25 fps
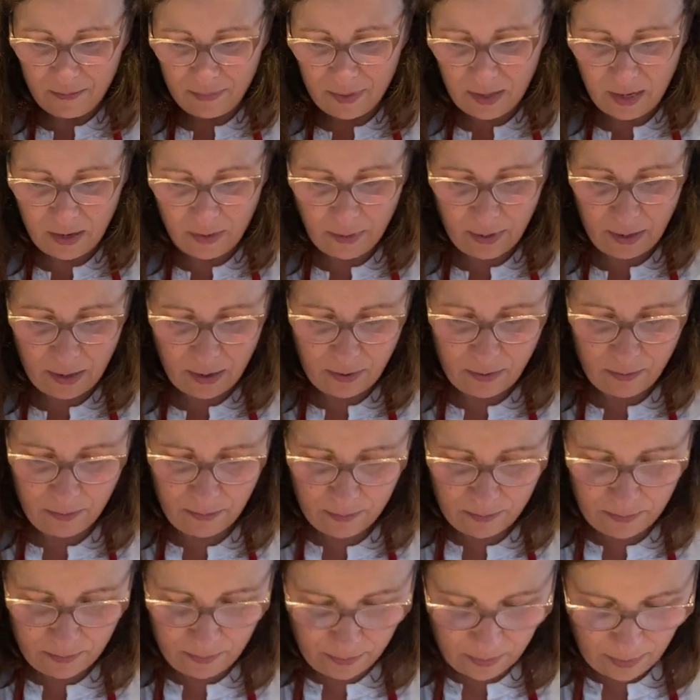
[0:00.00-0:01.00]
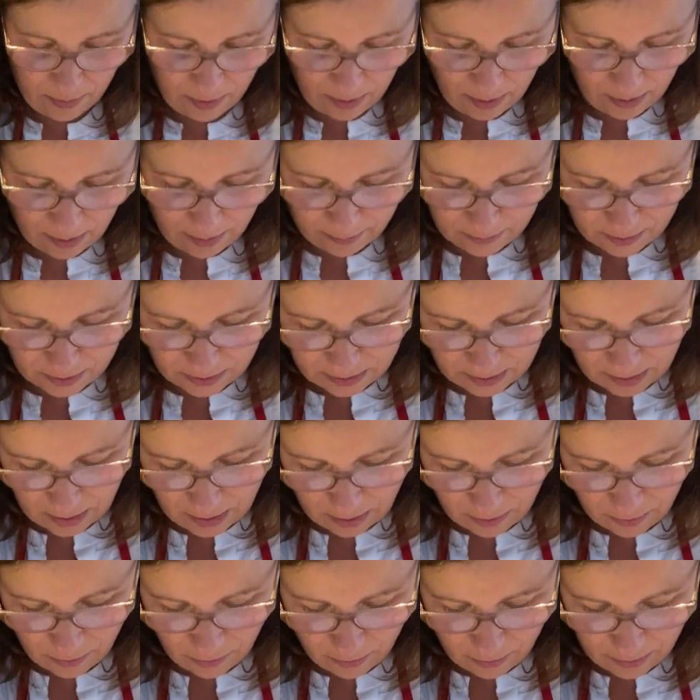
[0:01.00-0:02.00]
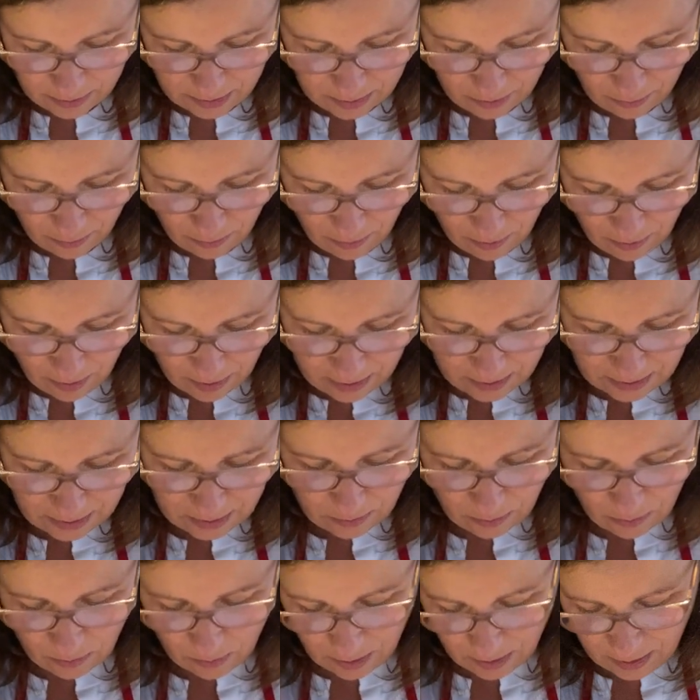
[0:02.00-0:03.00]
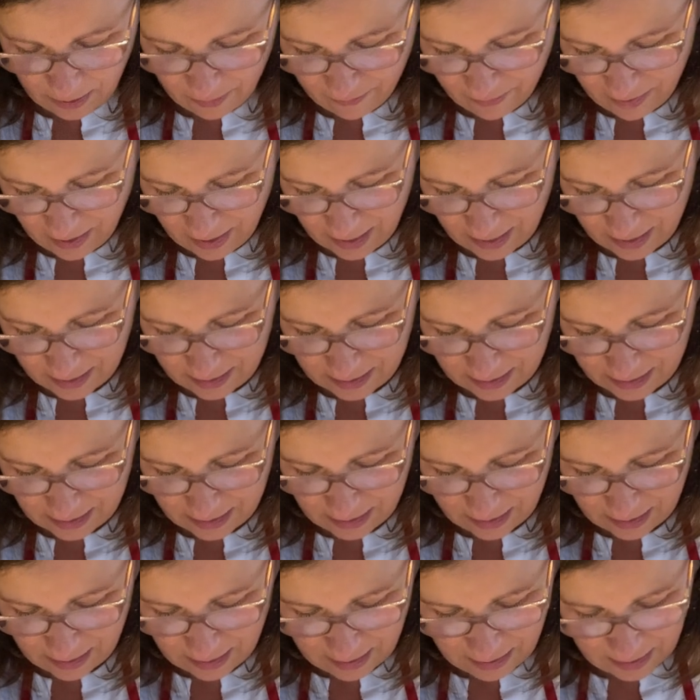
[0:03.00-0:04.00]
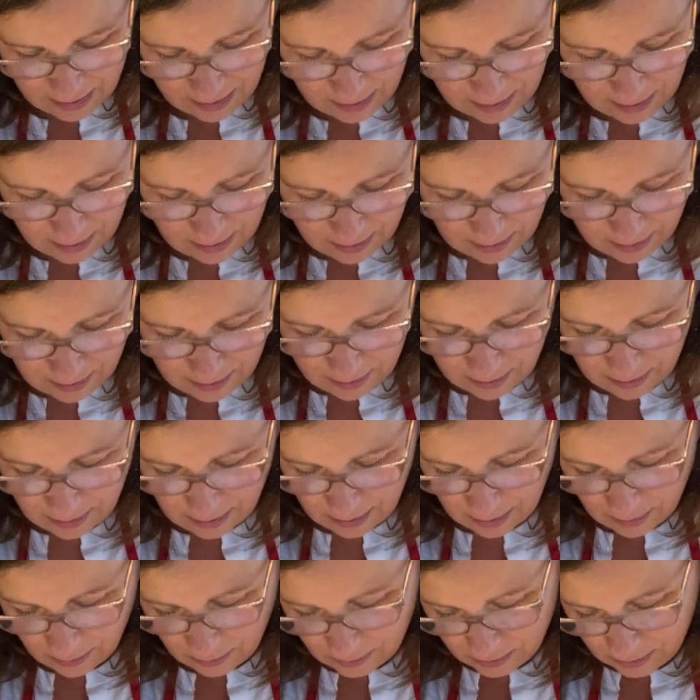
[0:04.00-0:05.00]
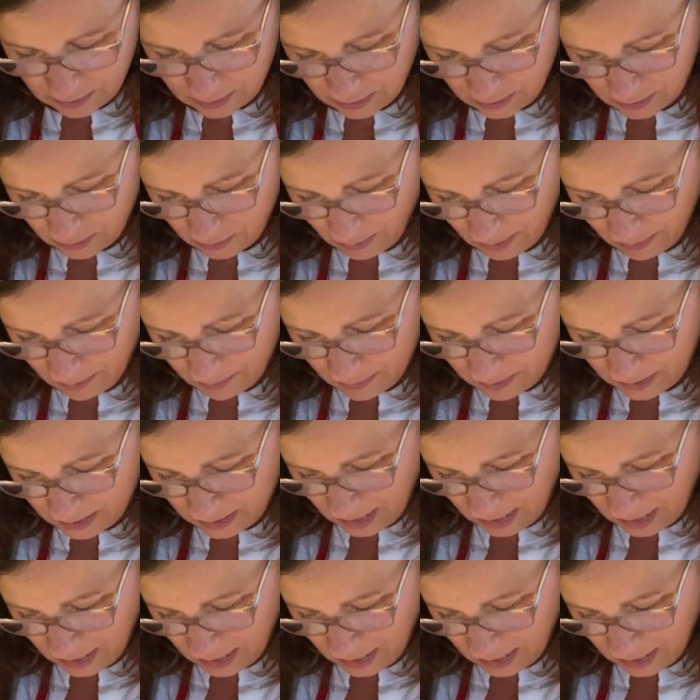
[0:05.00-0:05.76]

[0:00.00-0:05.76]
There we go. I'm just gonna crisscross all of these little strips